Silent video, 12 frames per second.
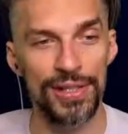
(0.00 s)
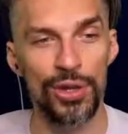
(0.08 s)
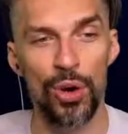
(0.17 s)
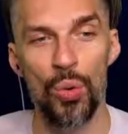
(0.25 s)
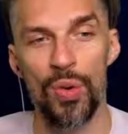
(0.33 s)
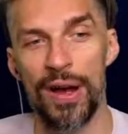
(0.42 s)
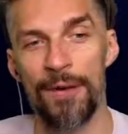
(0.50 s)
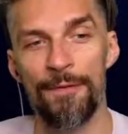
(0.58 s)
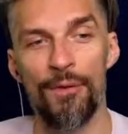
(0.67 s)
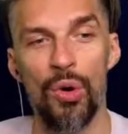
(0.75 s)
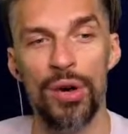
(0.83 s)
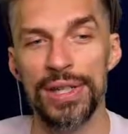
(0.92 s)
So
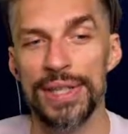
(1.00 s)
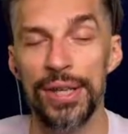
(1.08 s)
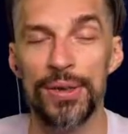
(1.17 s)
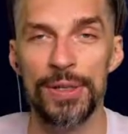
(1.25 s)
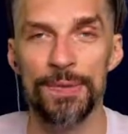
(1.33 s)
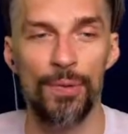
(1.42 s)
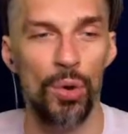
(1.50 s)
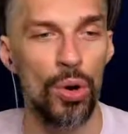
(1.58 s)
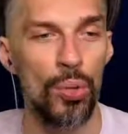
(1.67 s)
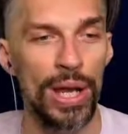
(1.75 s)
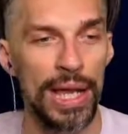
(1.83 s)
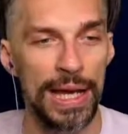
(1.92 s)
for series
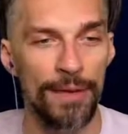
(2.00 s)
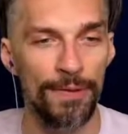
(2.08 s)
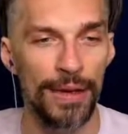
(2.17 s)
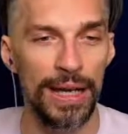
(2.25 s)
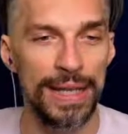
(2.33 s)
4 we have